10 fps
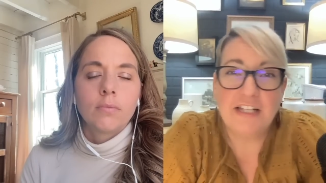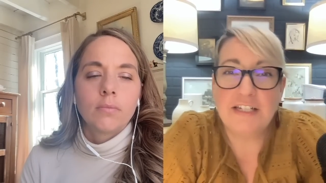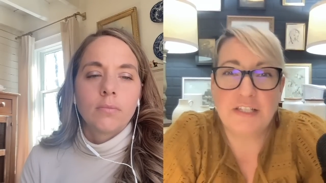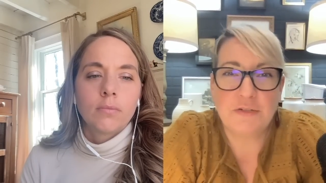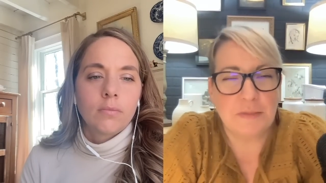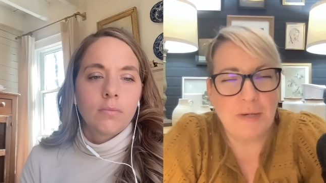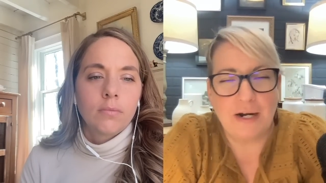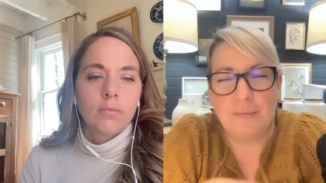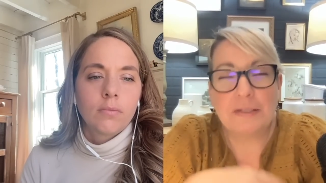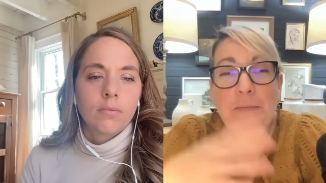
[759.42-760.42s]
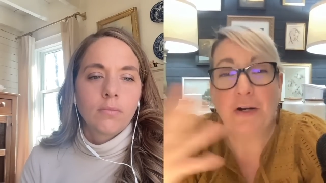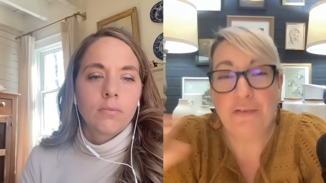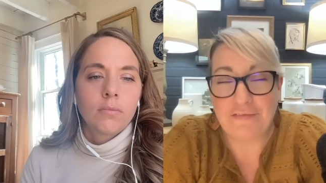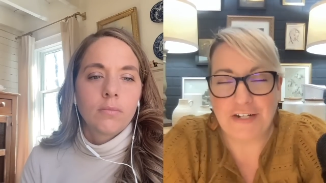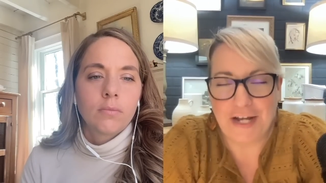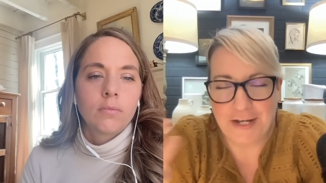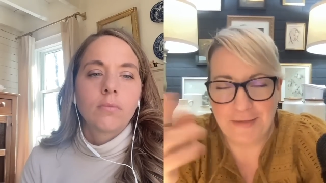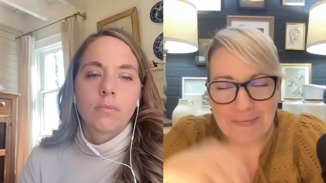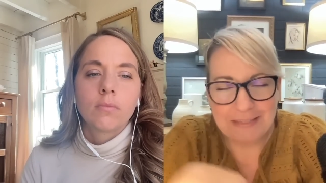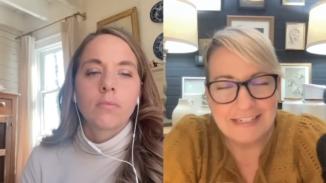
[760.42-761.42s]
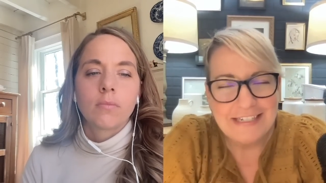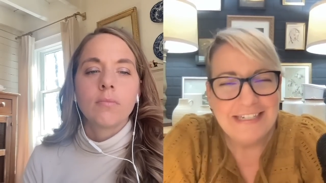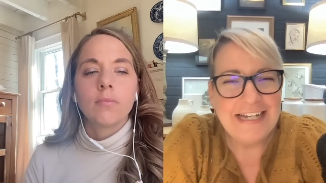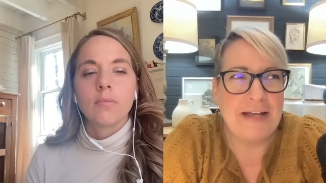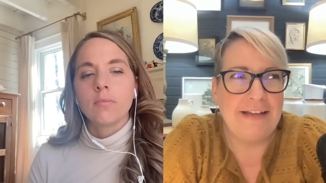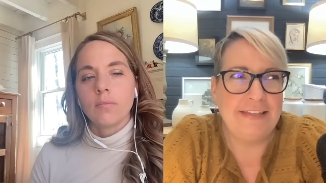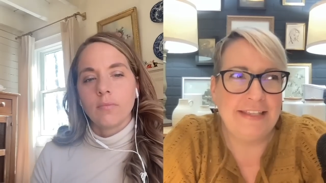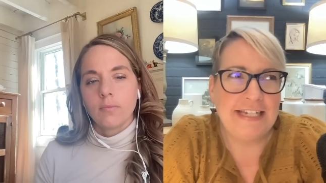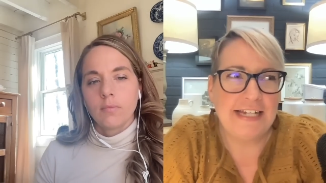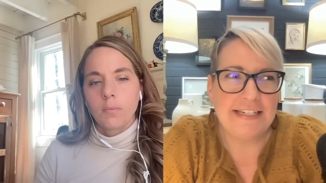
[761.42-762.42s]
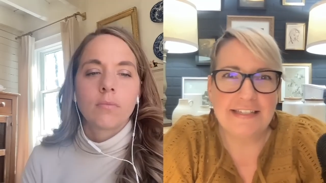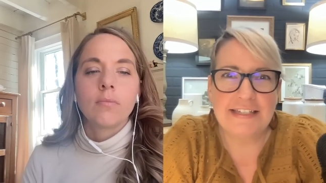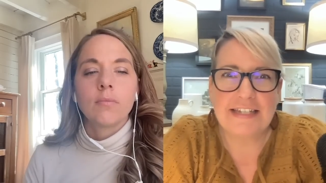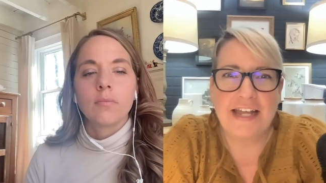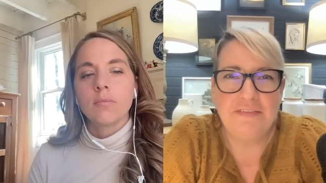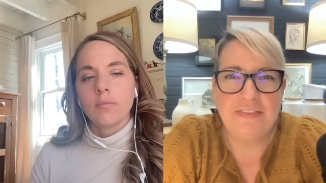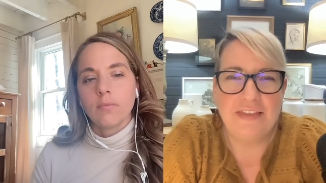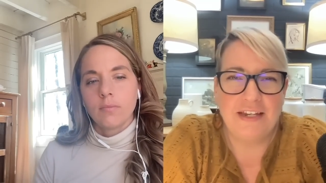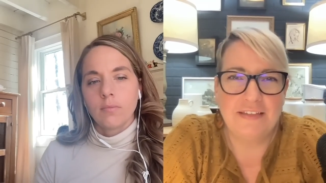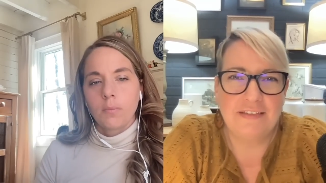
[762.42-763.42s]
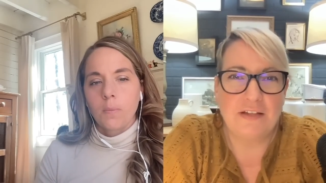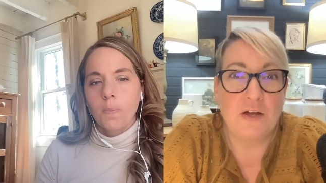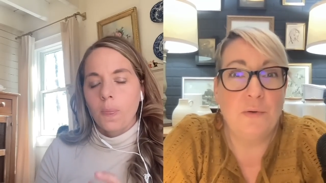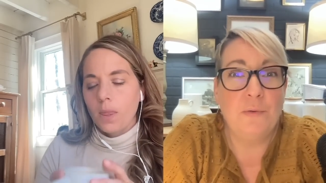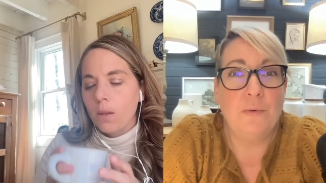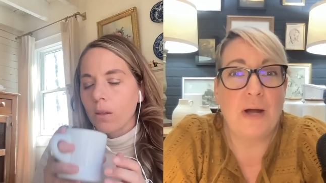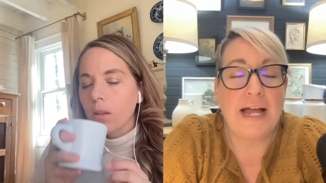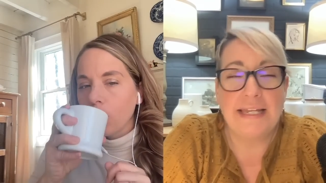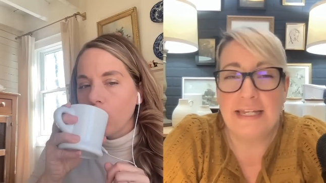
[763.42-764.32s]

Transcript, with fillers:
Speaker 1: i'll just do it tomorrow but tomorrow never comes and then the idealist kind of thinks oh i